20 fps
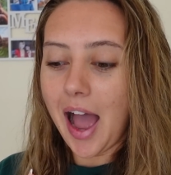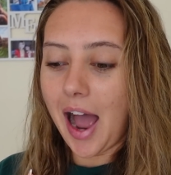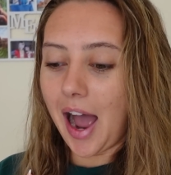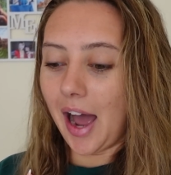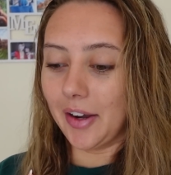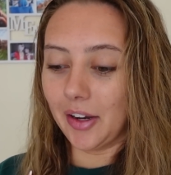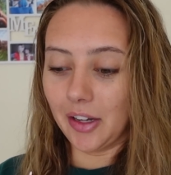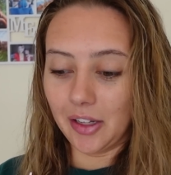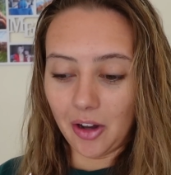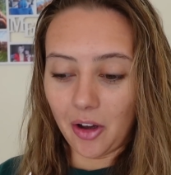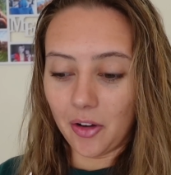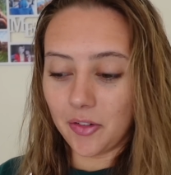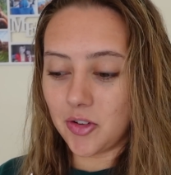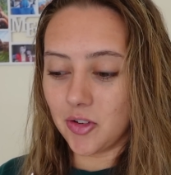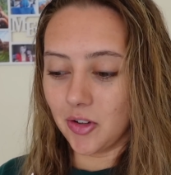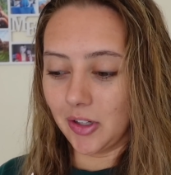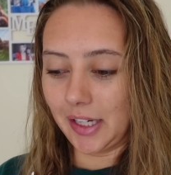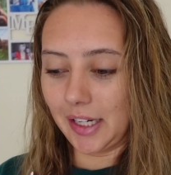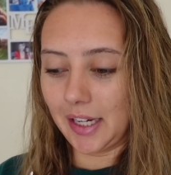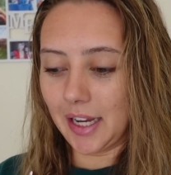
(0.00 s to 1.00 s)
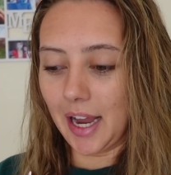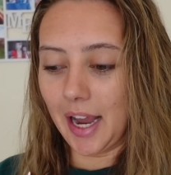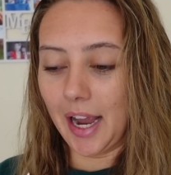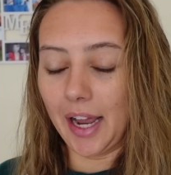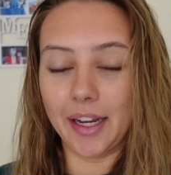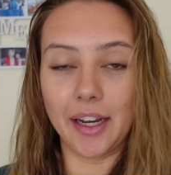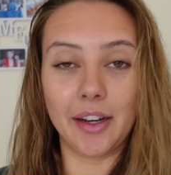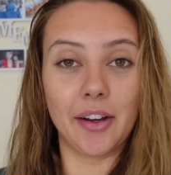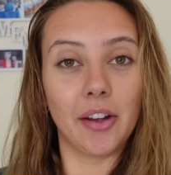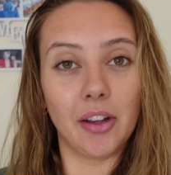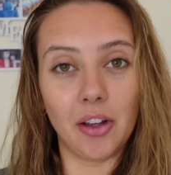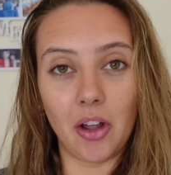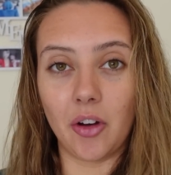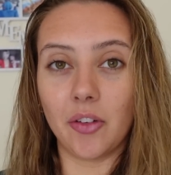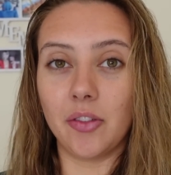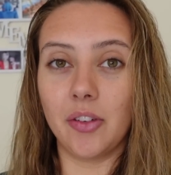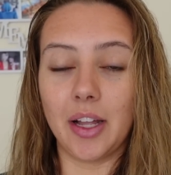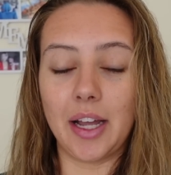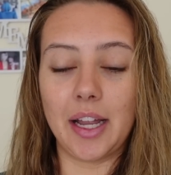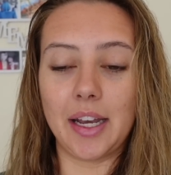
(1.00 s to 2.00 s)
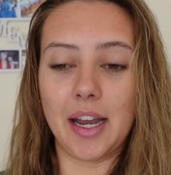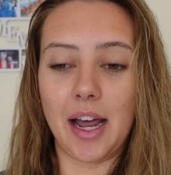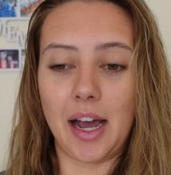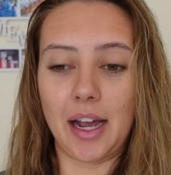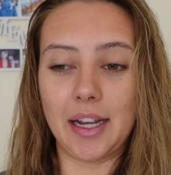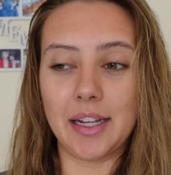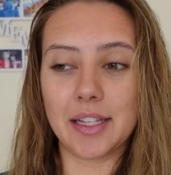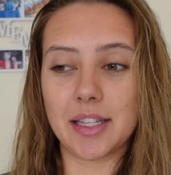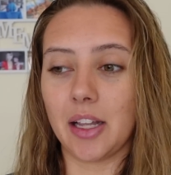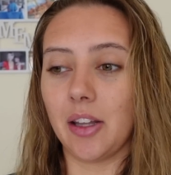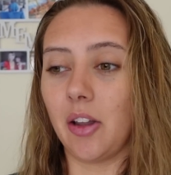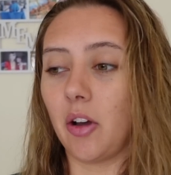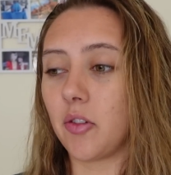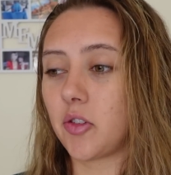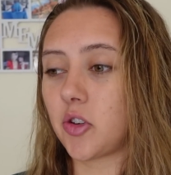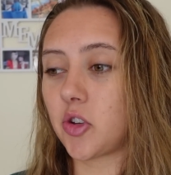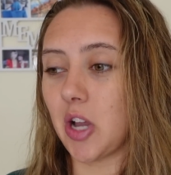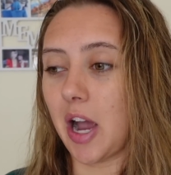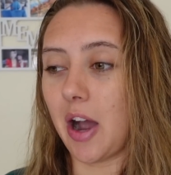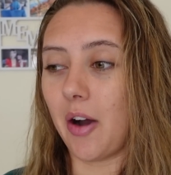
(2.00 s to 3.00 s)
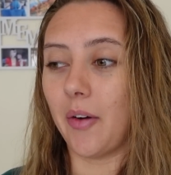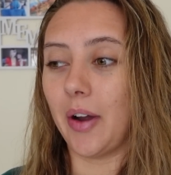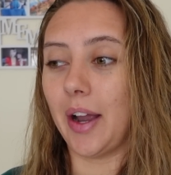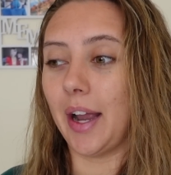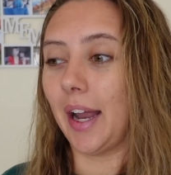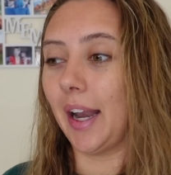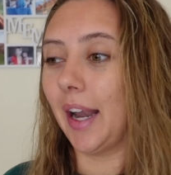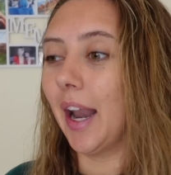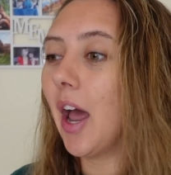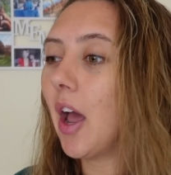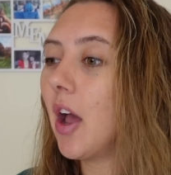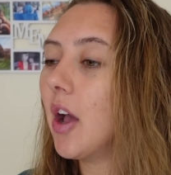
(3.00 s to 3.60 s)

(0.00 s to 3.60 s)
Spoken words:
and a lot of drinking and a lot of late nights, a lot of shouting,